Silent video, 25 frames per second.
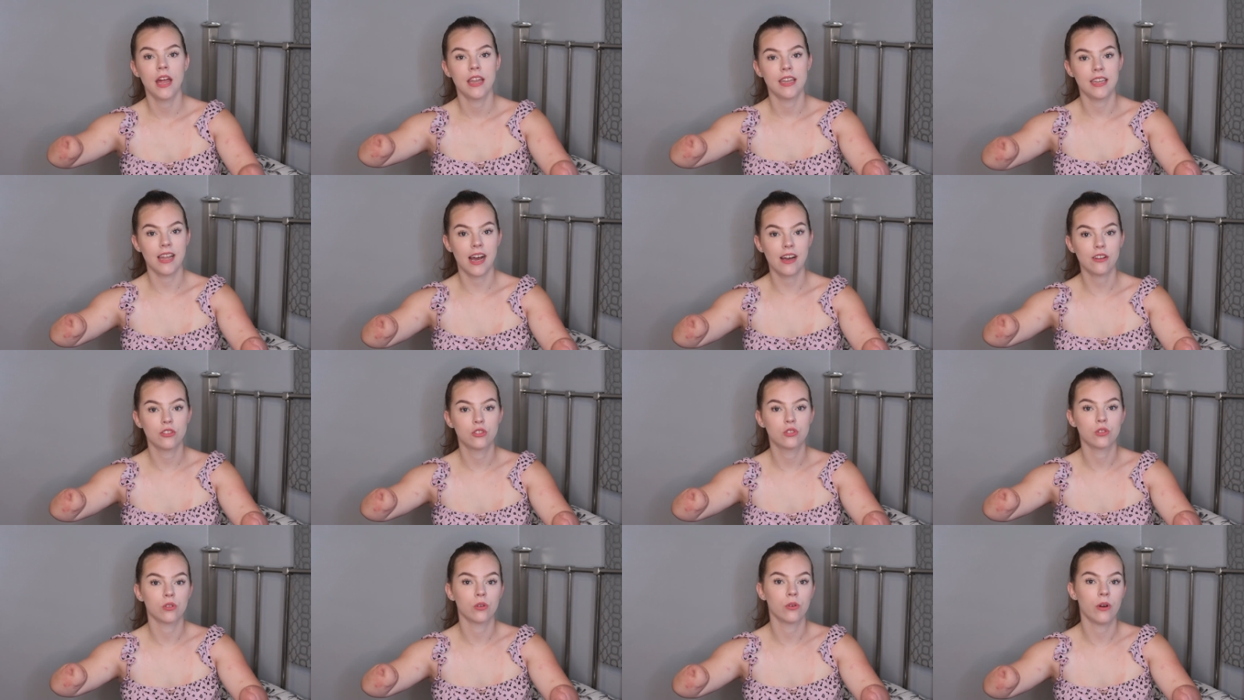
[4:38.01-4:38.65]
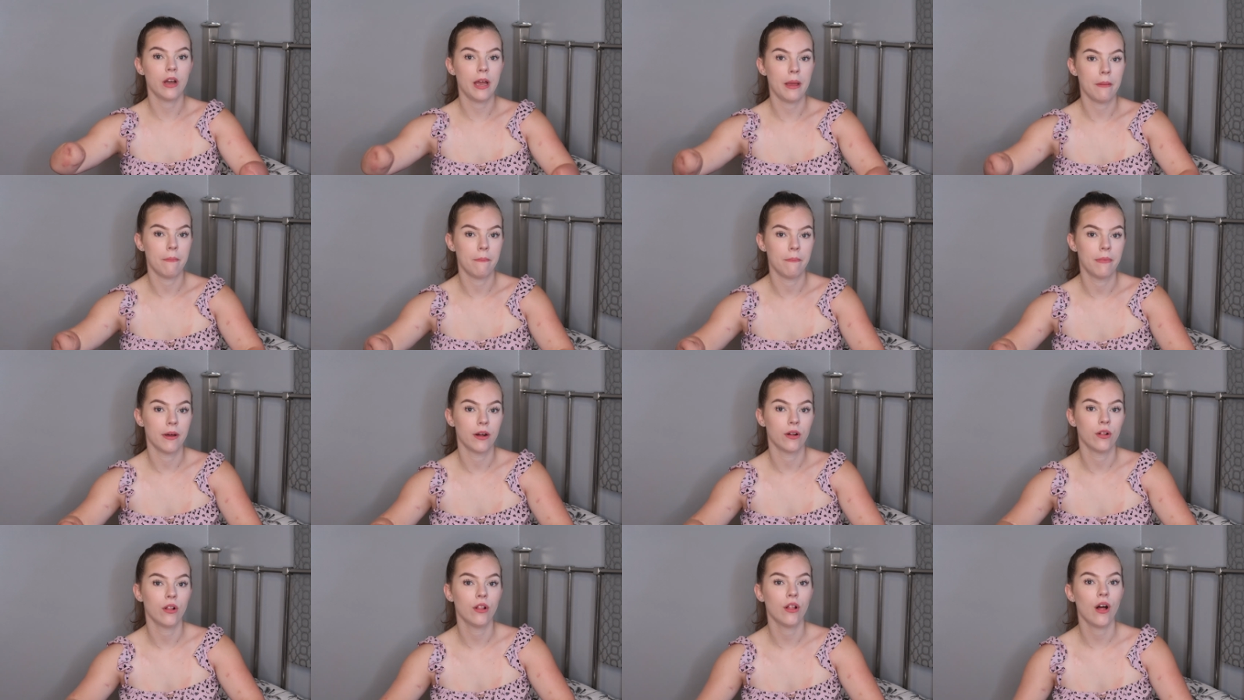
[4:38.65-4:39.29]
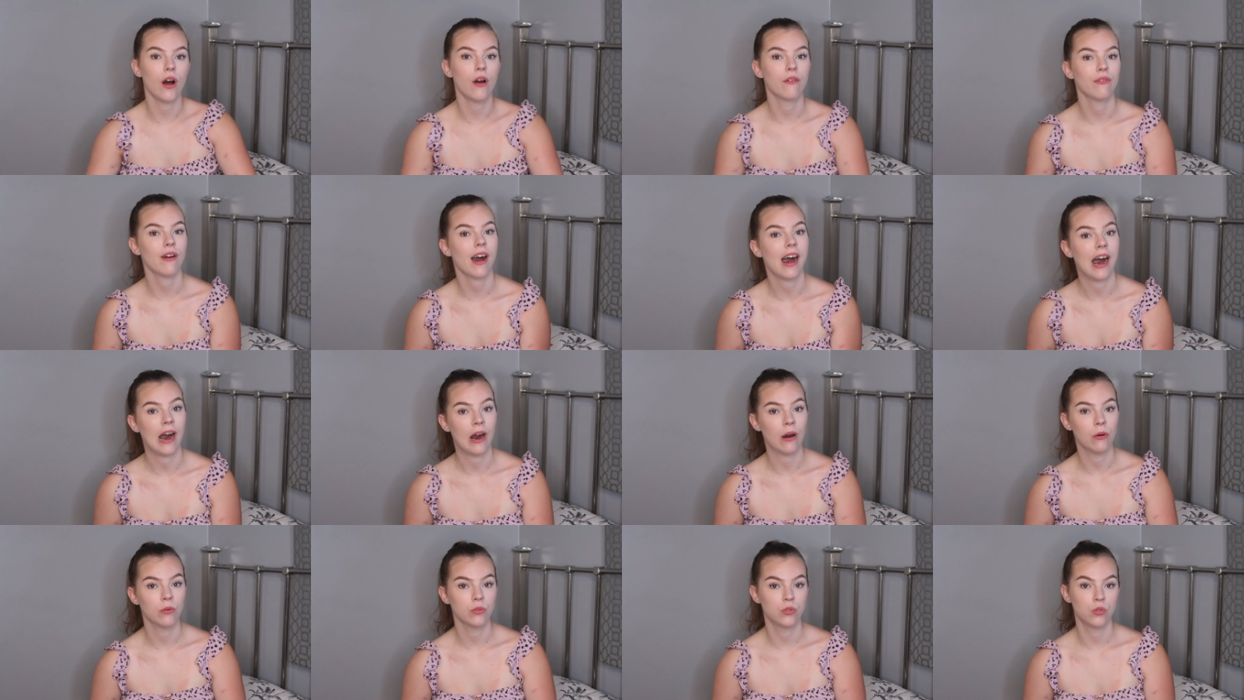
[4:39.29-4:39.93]
natural inbuilt of
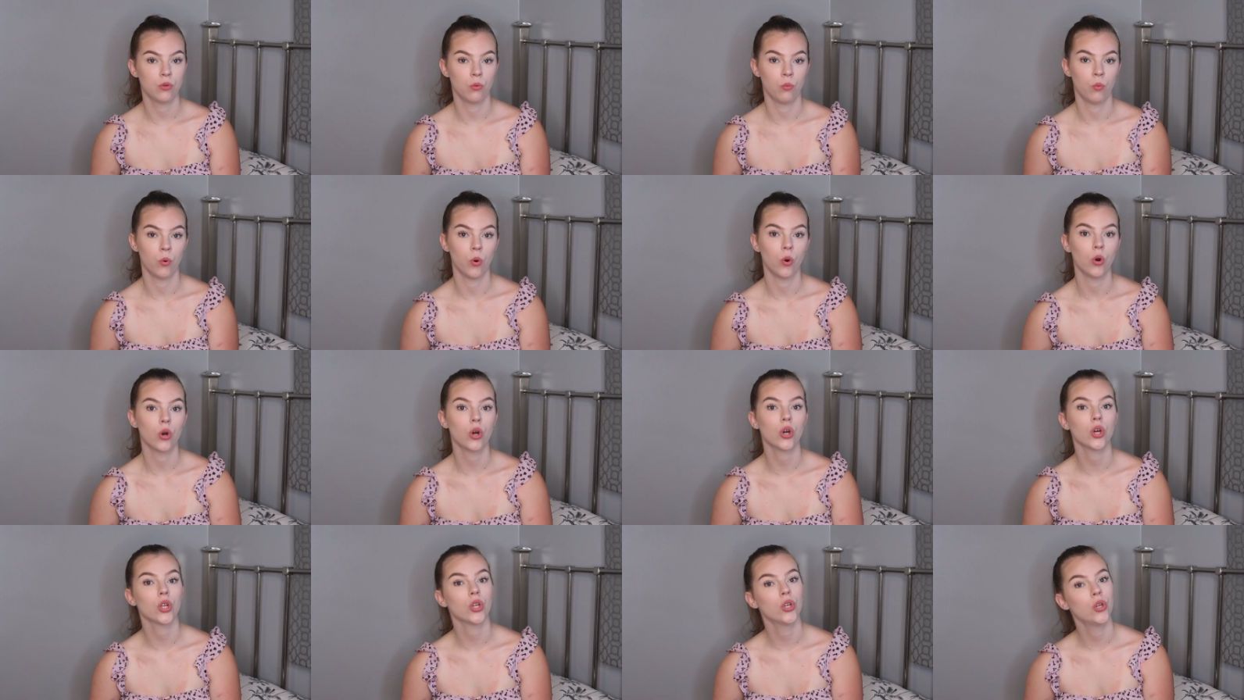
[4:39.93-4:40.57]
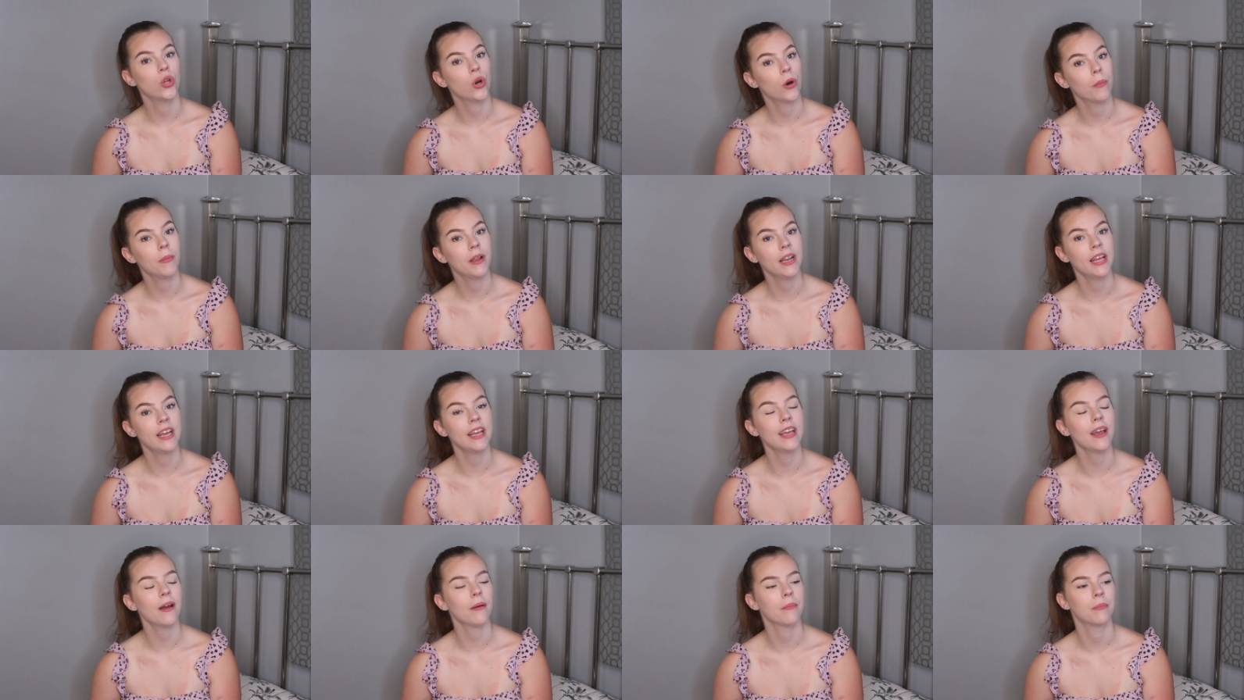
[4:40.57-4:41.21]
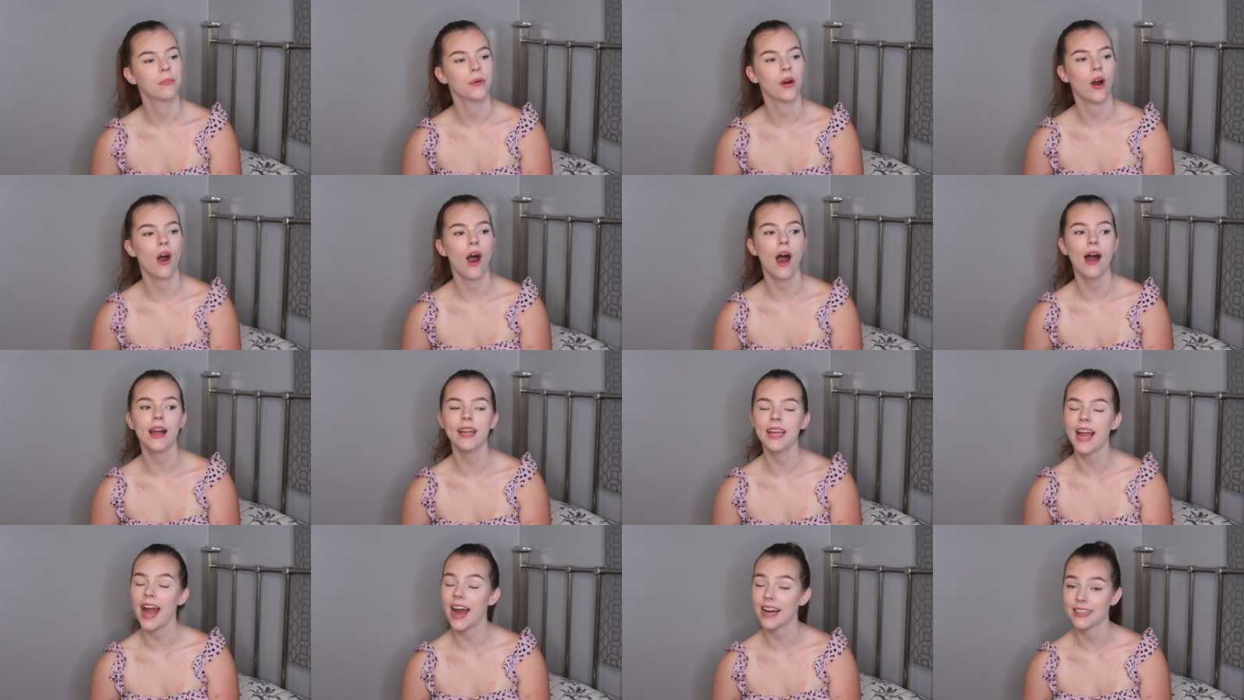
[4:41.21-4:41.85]
how to walk normally, but
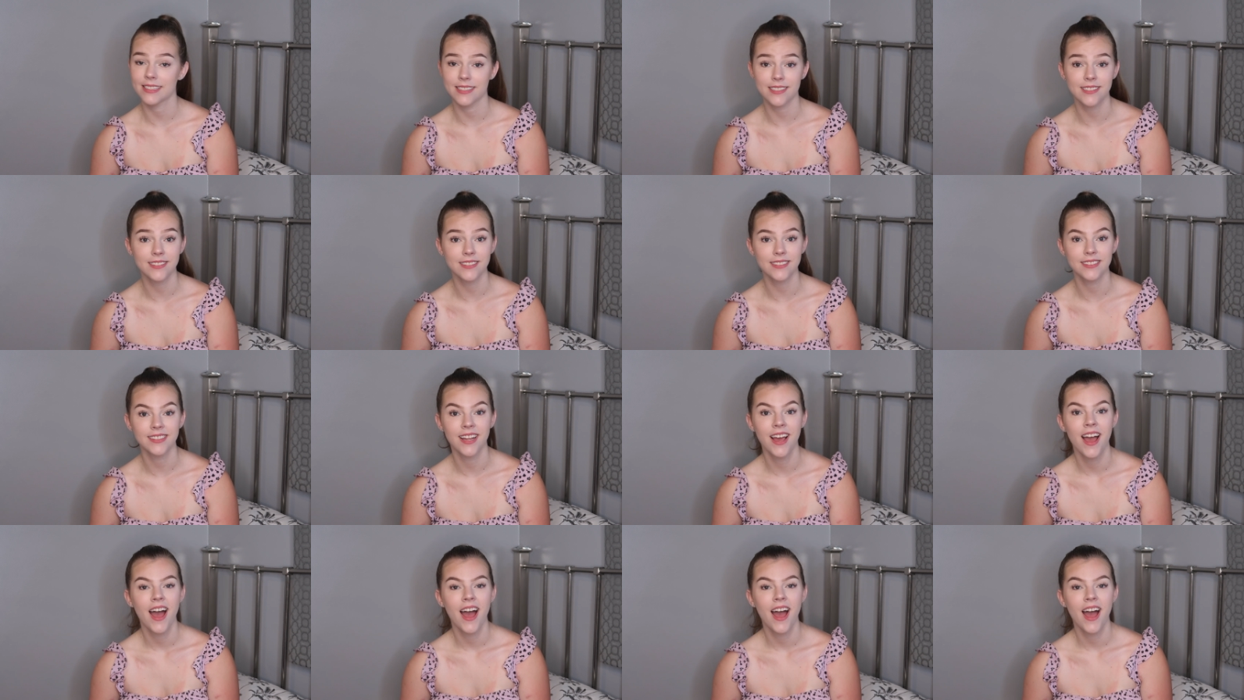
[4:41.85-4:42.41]
I hadn't.